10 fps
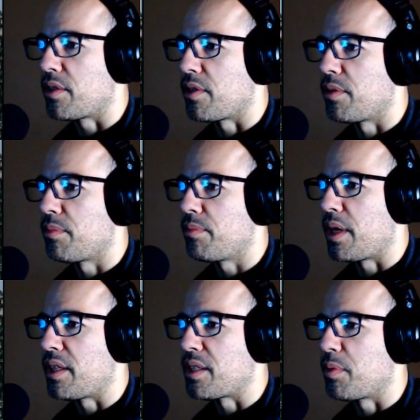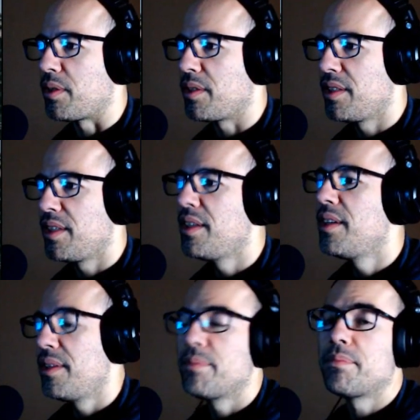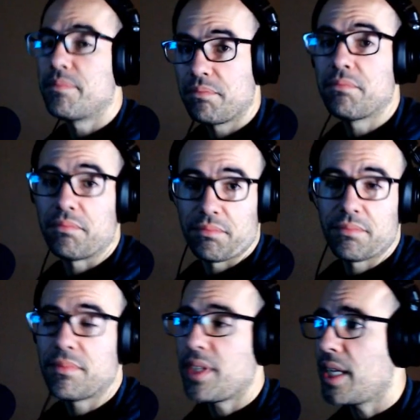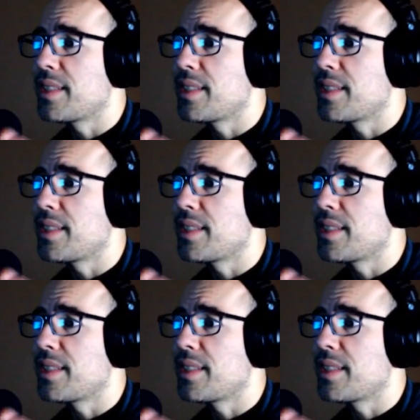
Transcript: by this point. Exactly.